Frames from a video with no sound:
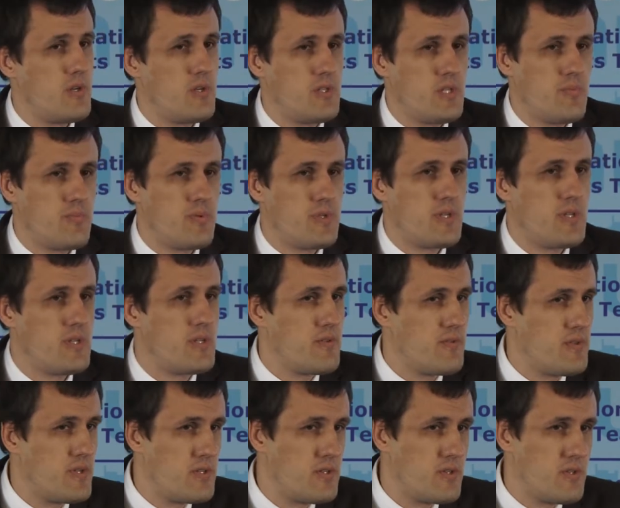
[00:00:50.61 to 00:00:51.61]

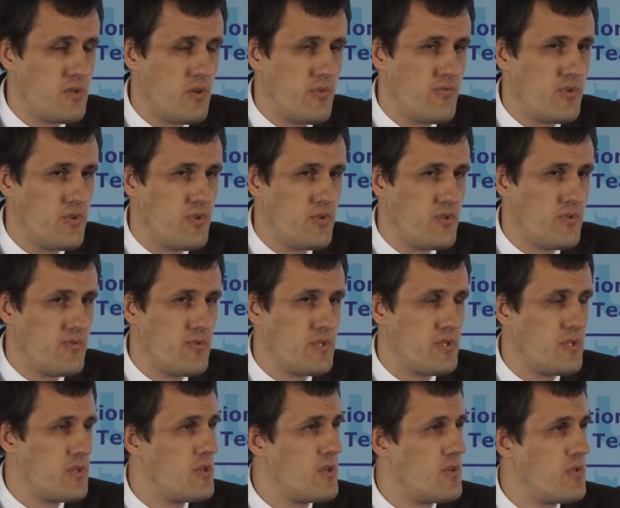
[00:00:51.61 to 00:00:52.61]
representatives of the
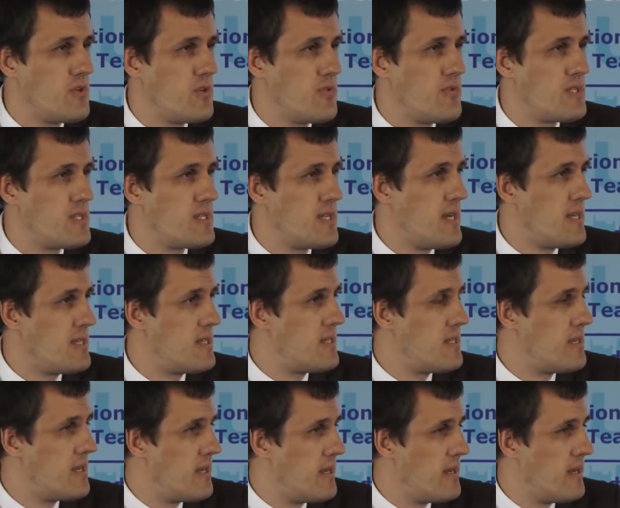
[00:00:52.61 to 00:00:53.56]
University of Novi Sad,